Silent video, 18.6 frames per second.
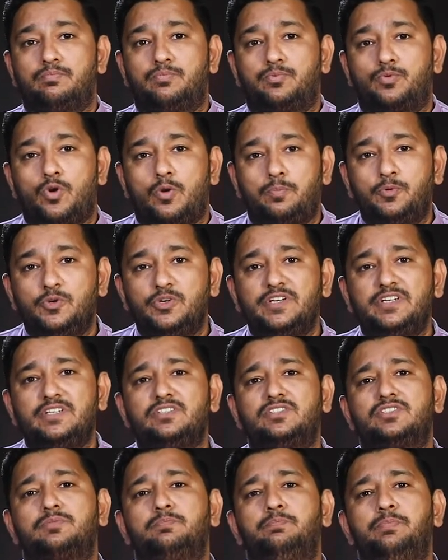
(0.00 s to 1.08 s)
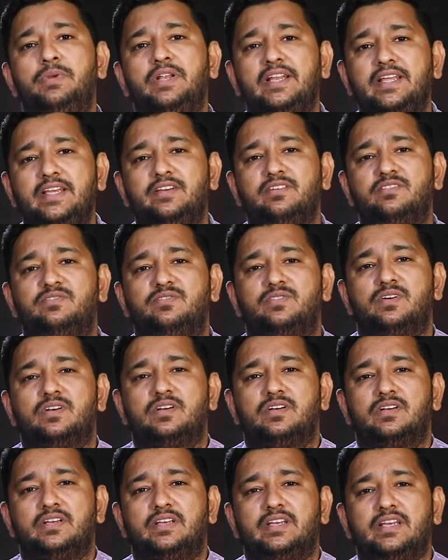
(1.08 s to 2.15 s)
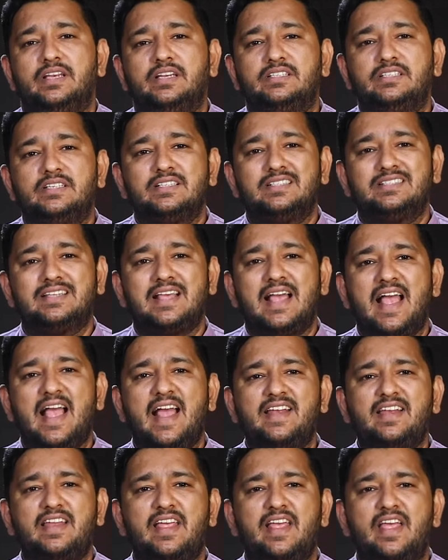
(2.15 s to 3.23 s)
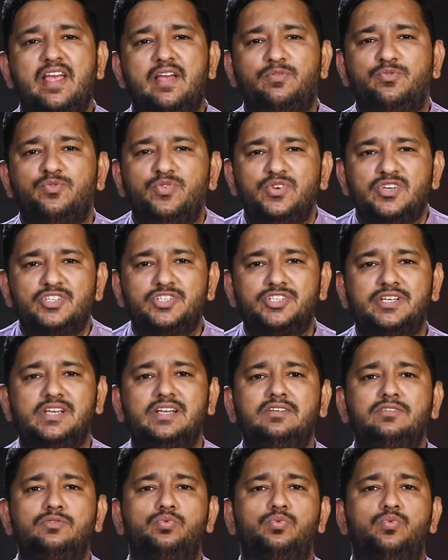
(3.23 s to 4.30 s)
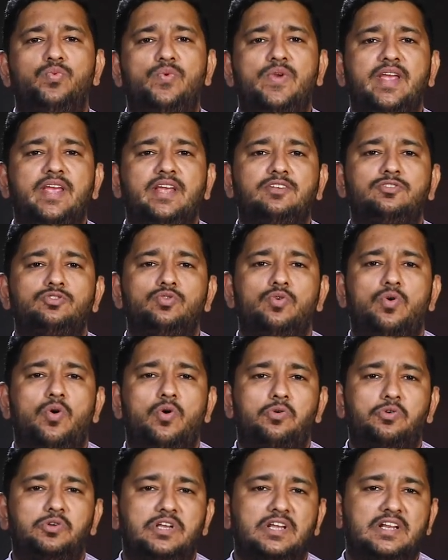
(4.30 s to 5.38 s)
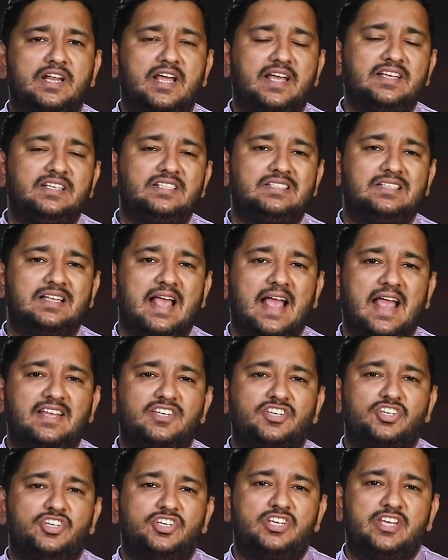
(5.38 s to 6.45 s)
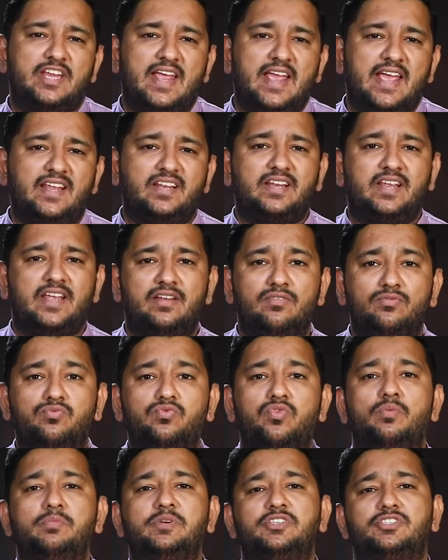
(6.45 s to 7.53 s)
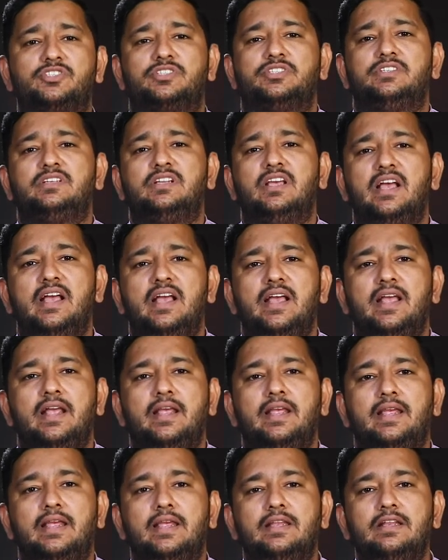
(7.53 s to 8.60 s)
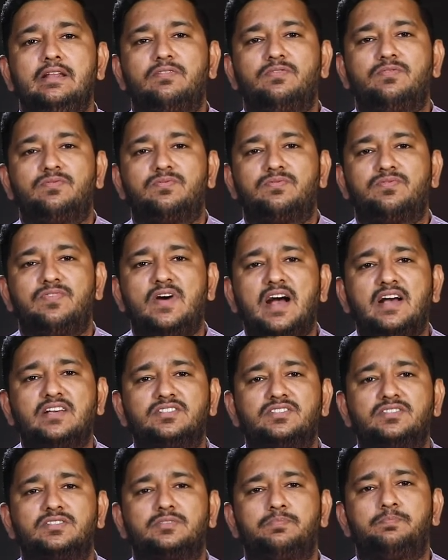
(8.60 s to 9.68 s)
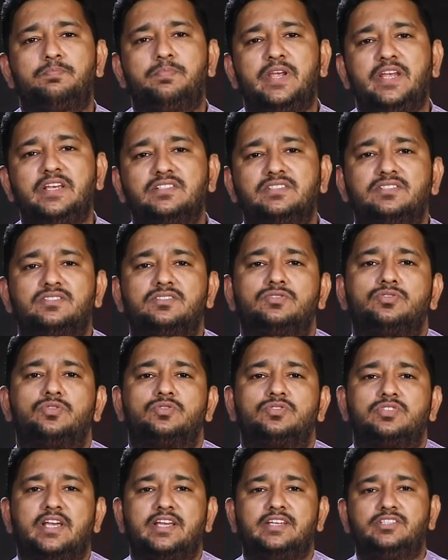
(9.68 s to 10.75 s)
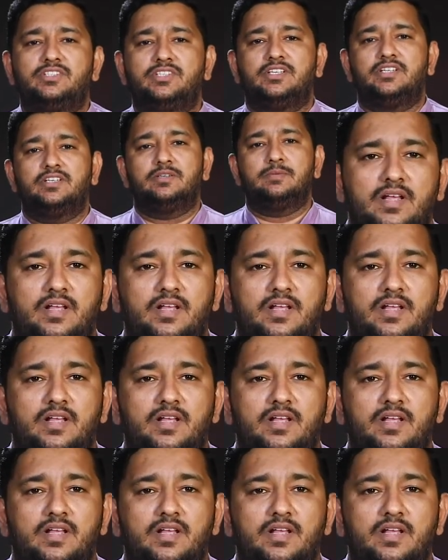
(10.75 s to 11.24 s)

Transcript: proponents believe it is an efficient way to organize and share information in a fast paced society.